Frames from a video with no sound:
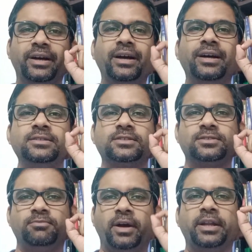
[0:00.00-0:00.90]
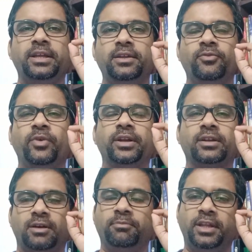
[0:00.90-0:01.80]
earns money when
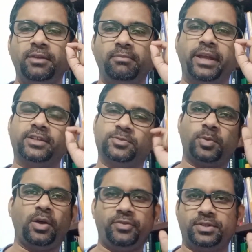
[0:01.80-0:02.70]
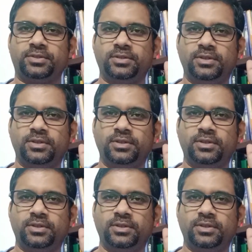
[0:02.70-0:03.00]
company makes profit.